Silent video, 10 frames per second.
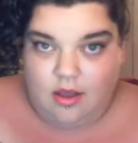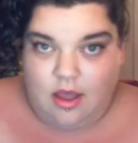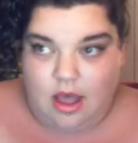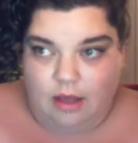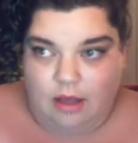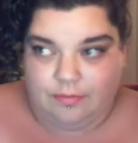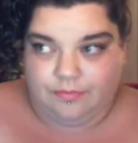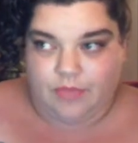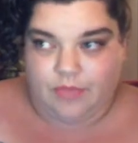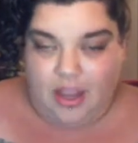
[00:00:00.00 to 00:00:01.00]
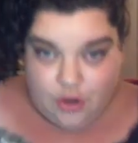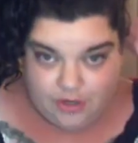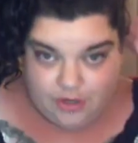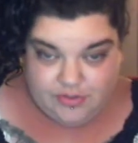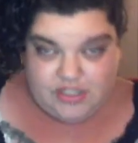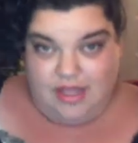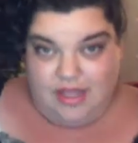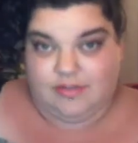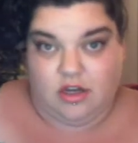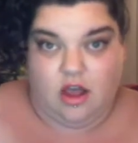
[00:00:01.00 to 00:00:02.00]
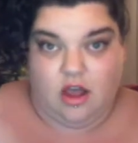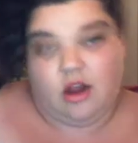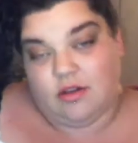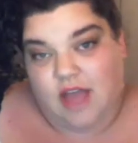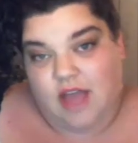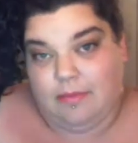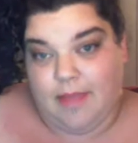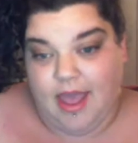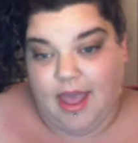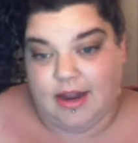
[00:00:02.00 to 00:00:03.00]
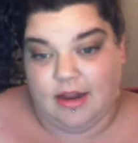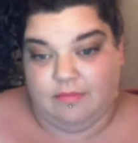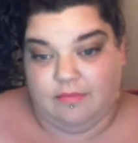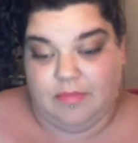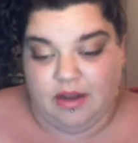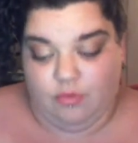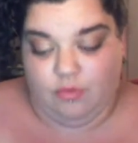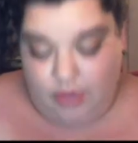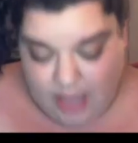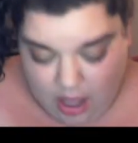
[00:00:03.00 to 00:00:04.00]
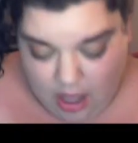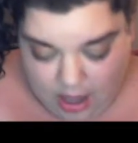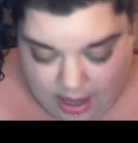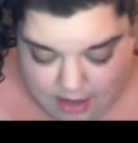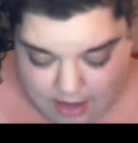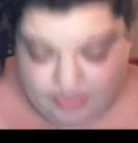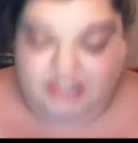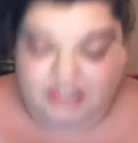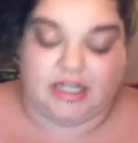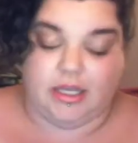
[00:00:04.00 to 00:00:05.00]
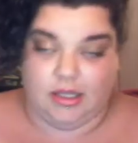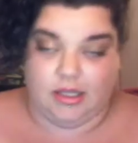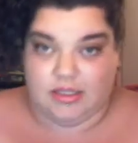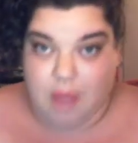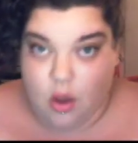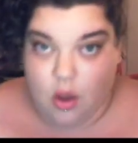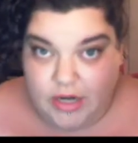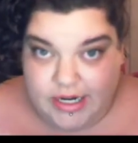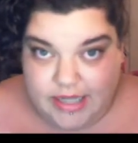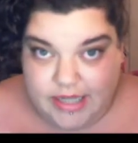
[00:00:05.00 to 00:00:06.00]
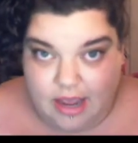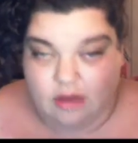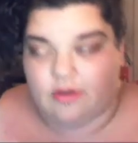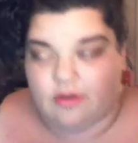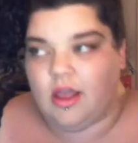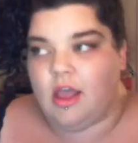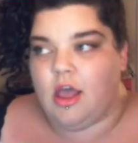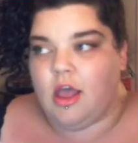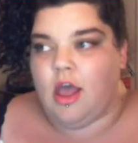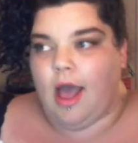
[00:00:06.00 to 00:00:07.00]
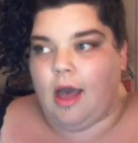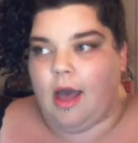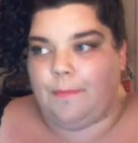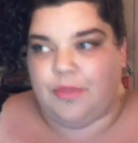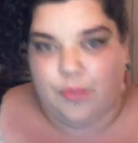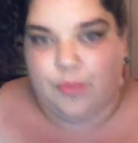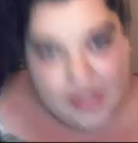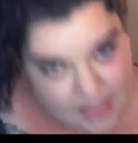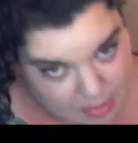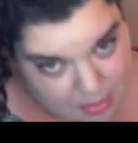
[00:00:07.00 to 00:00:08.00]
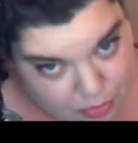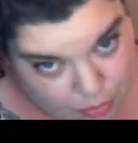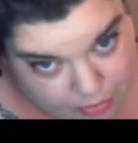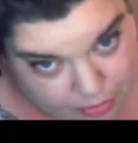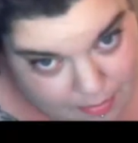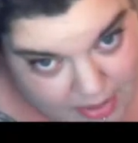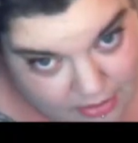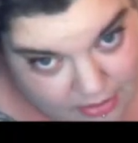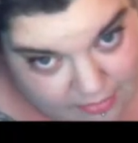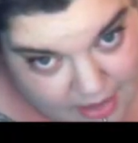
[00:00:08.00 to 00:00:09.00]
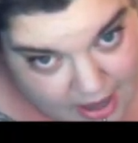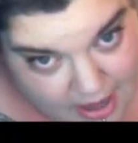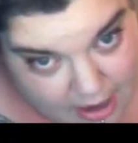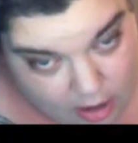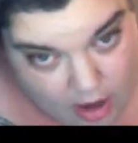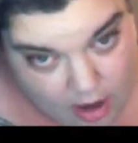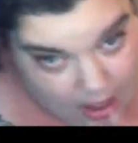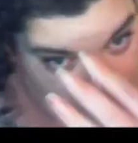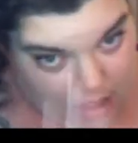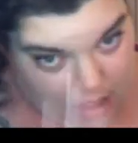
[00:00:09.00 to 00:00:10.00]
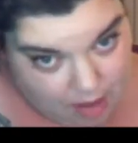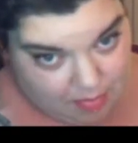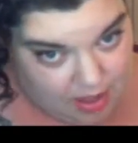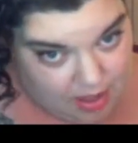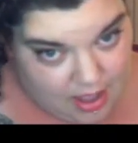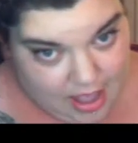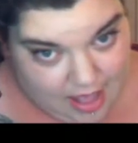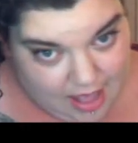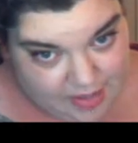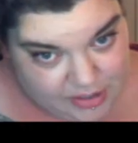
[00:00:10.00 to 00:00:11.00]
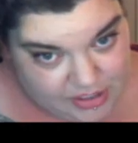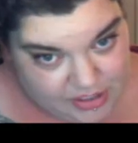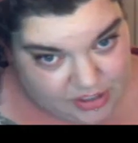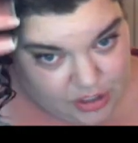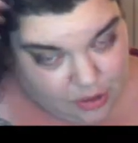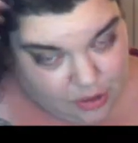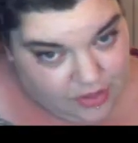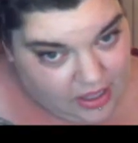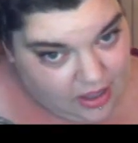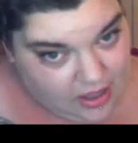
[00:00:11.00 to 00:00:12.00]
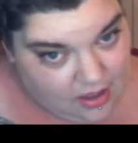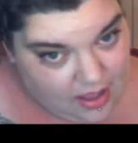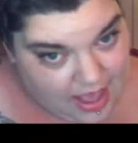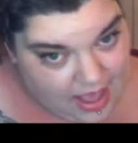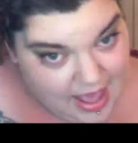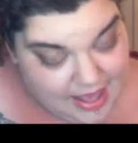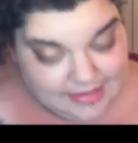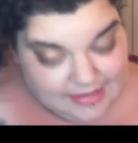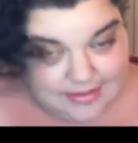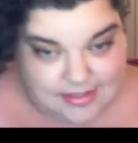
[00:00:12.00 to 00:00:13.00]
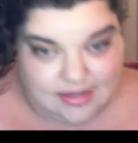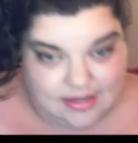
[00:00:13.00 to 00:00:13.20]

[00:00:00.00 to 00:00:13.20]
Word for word: Um, I could have just left it on top of my head and it been a really high, ridiculous ponytail. Um, but the reason I pull the middle of my hair up and then just secure the ends